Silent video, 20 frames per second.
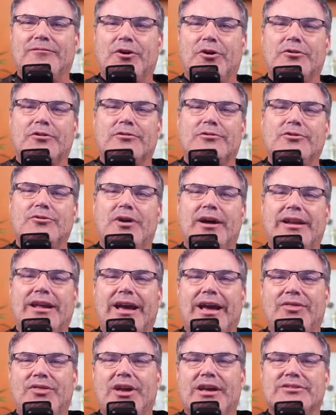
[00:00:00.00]
a photo and you want
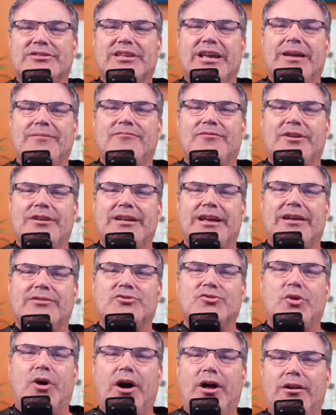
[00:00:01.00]
to add that same
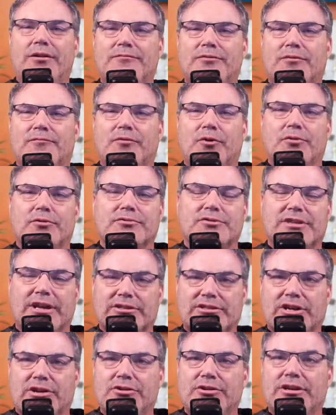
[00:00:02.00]
vignette to all of your photos,
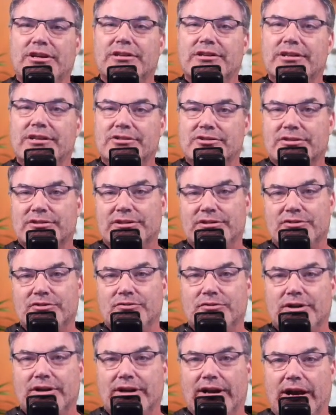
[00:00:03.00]
that's how you can easily
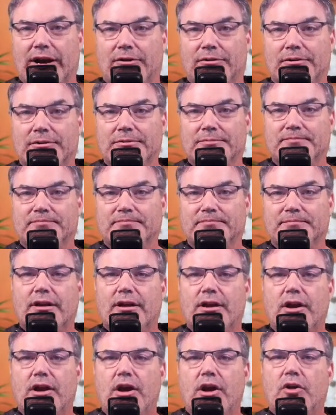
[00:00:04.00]
do it now.
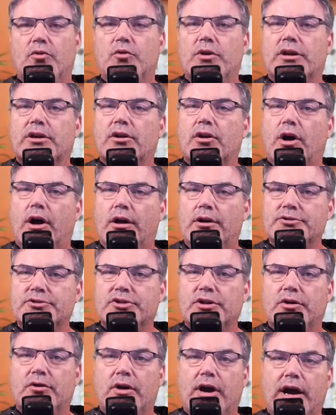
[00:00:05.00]
We can
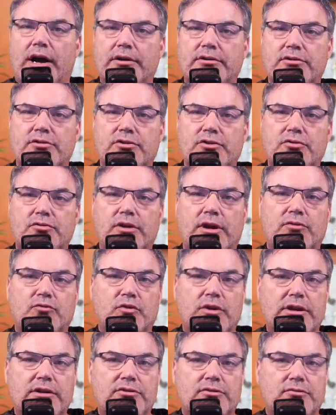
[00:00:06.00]
also undo and
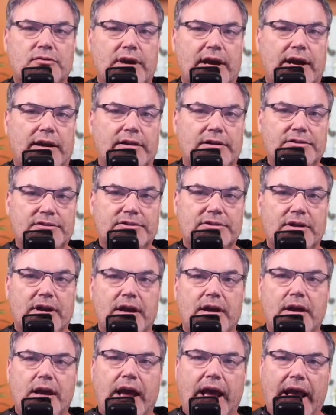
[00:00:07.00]
redo edits,
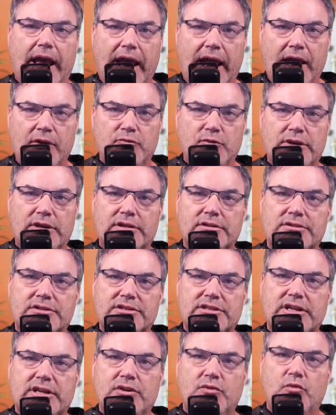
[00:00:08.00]
and we can
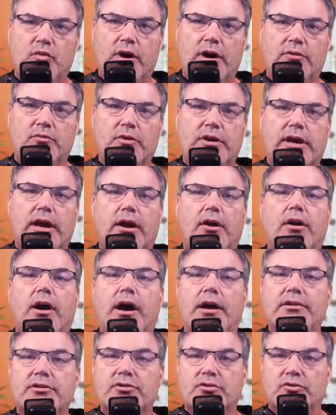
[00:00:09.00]
see what we are
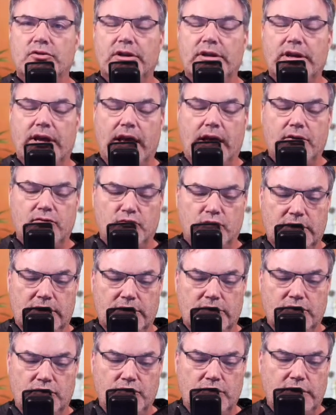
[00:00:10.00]
undoing and
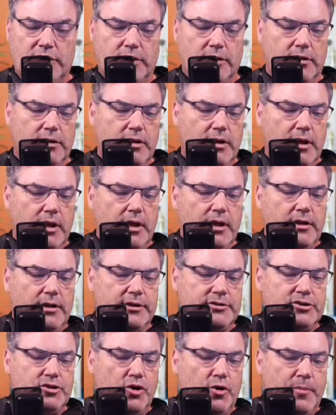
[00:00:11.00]
redoing.
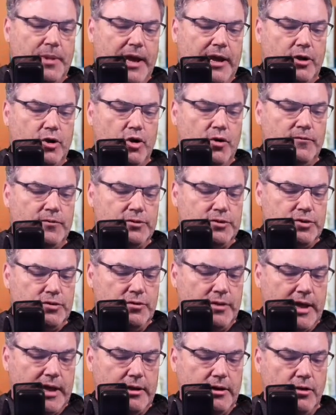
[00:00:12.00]
Let's go back over
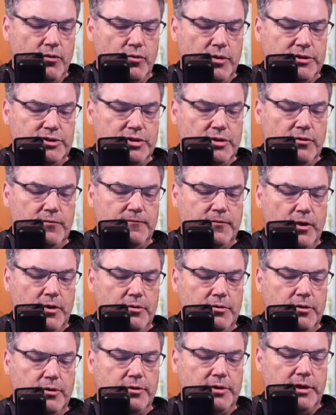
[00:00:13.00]
to that original
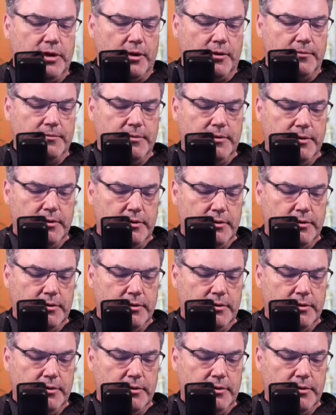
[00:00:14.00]
photo here.